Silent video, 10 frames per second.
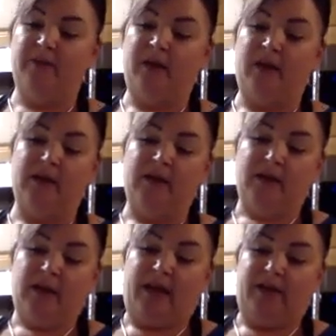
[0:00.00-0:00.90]
Well,
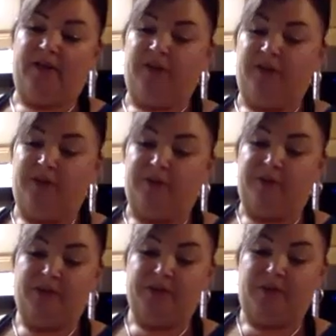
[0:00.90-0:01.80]
and you can
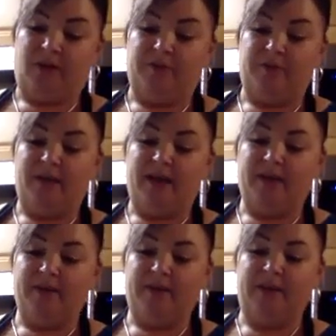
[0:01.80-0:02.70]
read this right off the back,
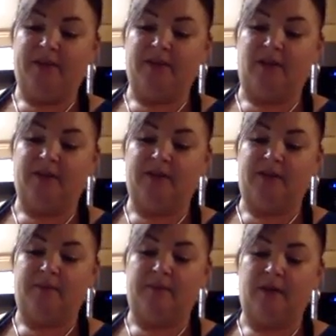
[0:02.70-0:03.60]
but it's got
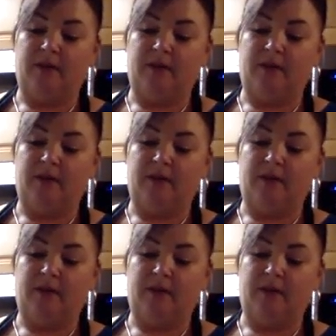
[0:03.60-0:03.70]
some